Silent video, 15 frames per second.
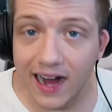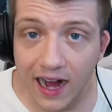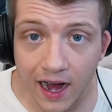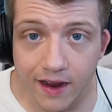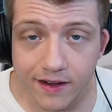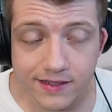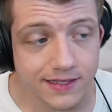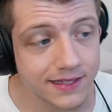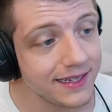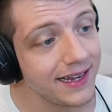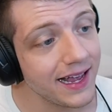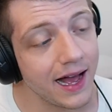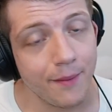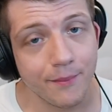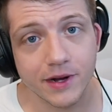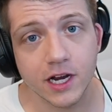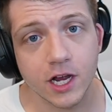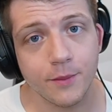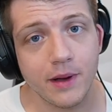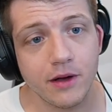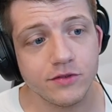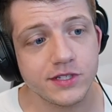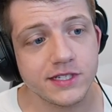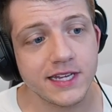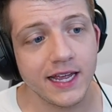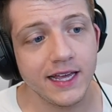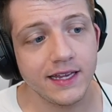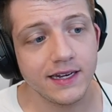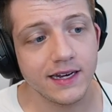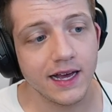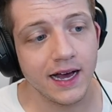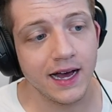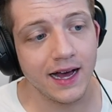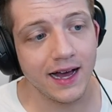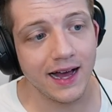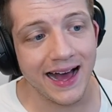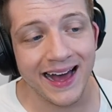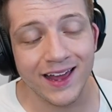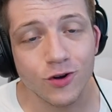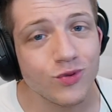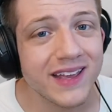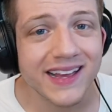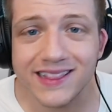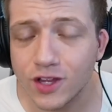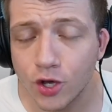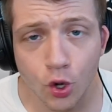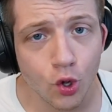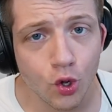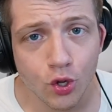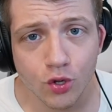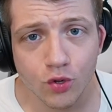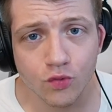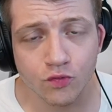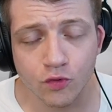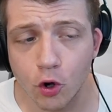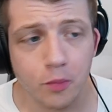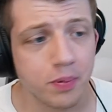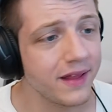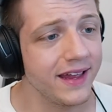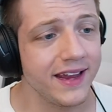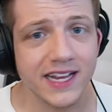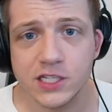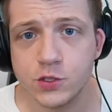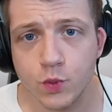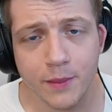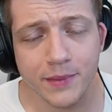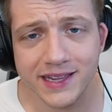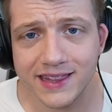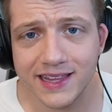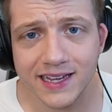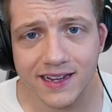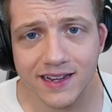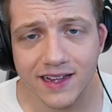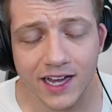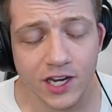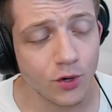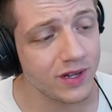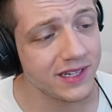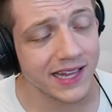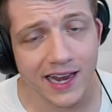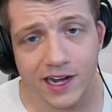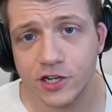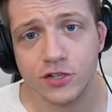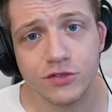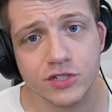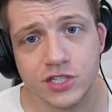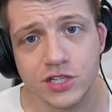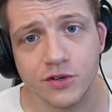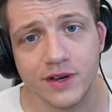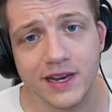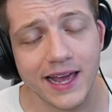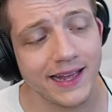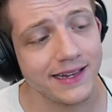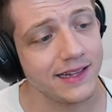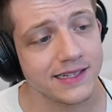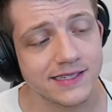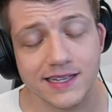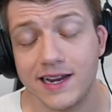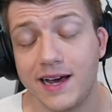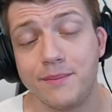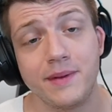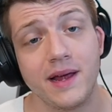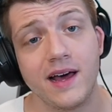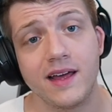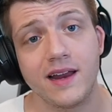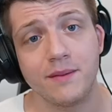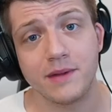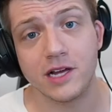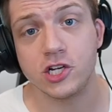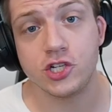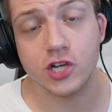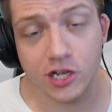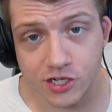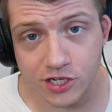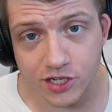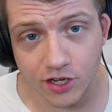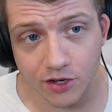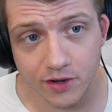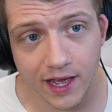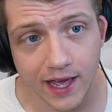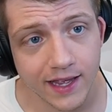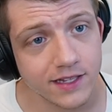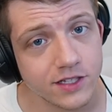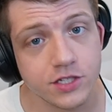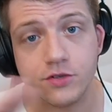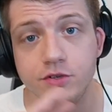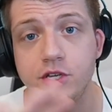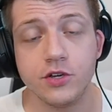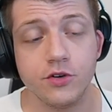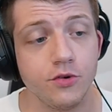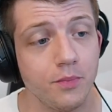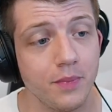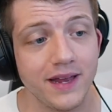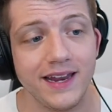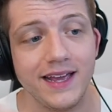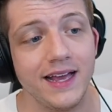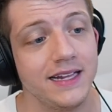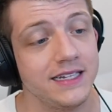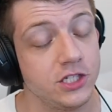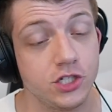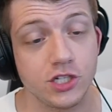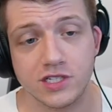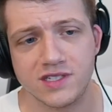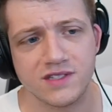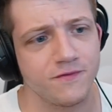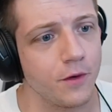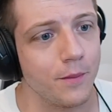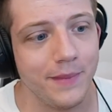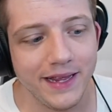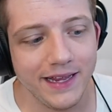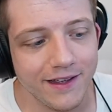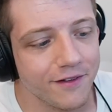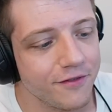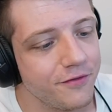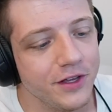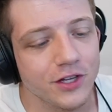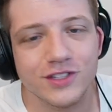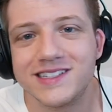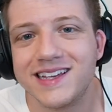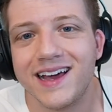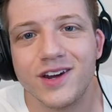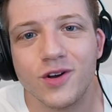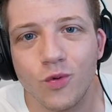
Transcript: honestly I'm gonna come out and say it uh I don't get the whole role-playing as women thing I know a lot of dudes do it and listen I'm not I'm not judging okay do you but it's just for me feels kind of